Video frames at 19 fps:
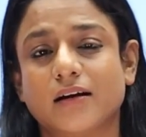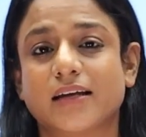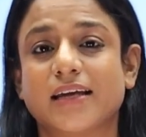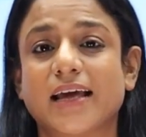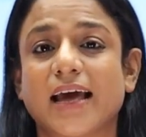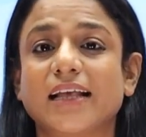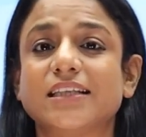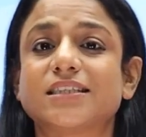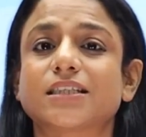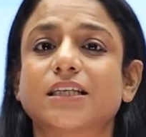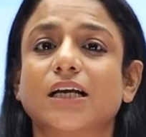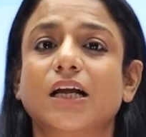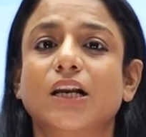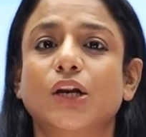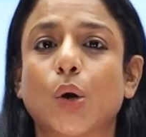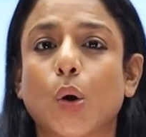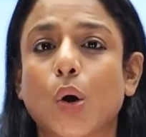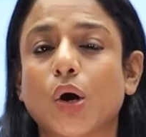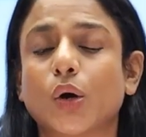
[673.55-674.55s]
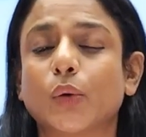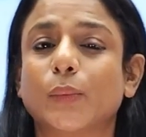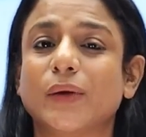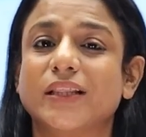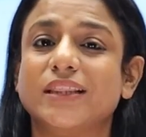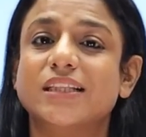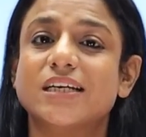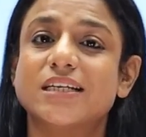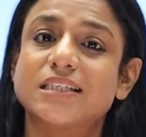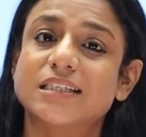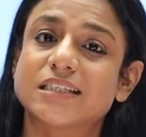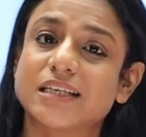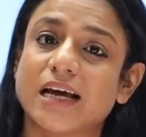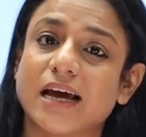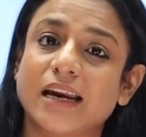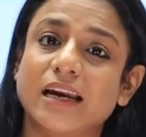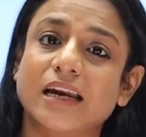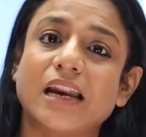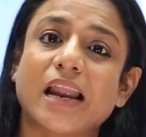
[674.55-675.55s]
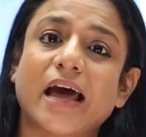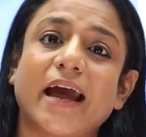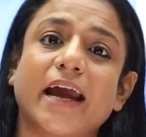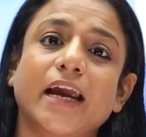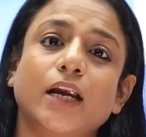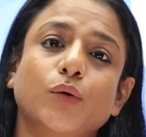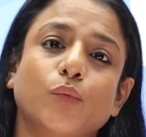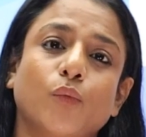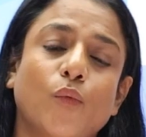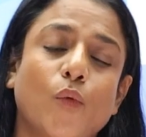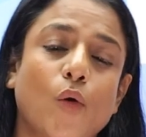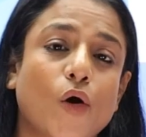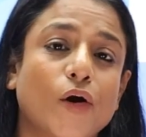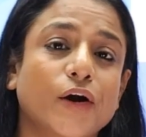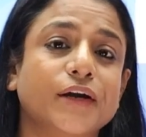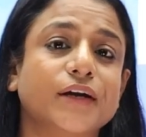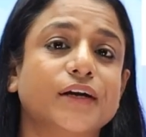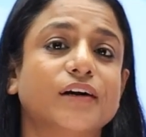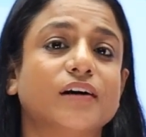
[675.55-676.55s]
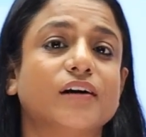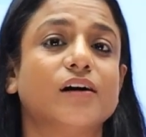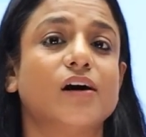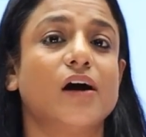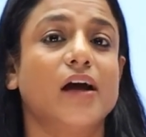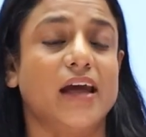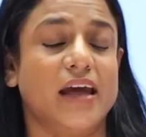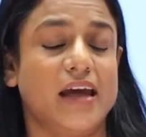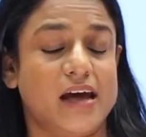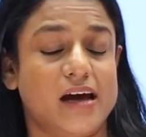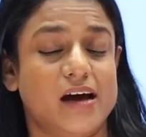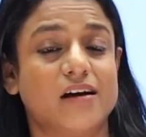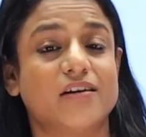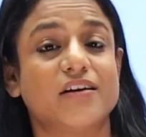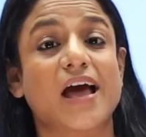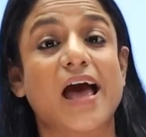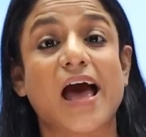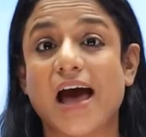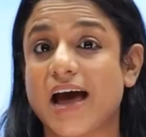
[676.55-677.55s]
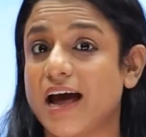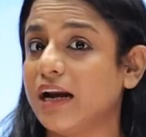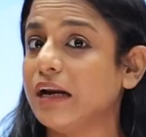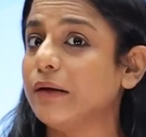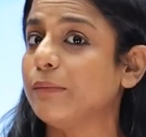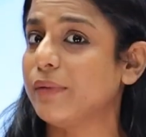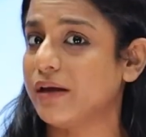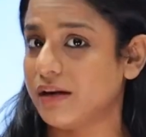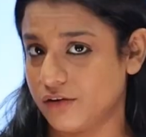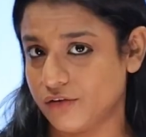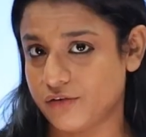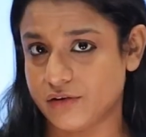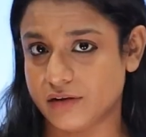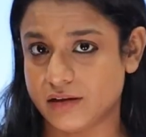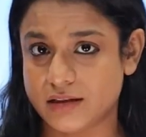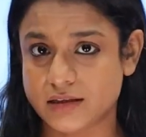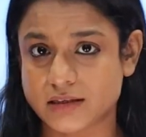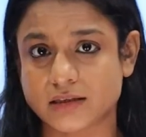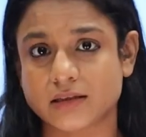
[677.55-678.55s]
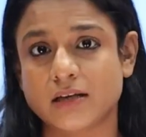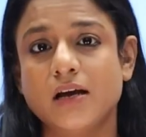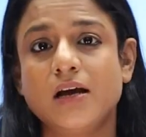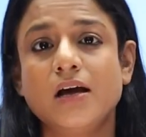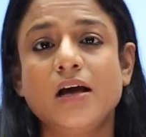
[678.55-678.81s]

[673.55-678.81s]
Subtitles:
gets along with the sunlight, water, air and minerals,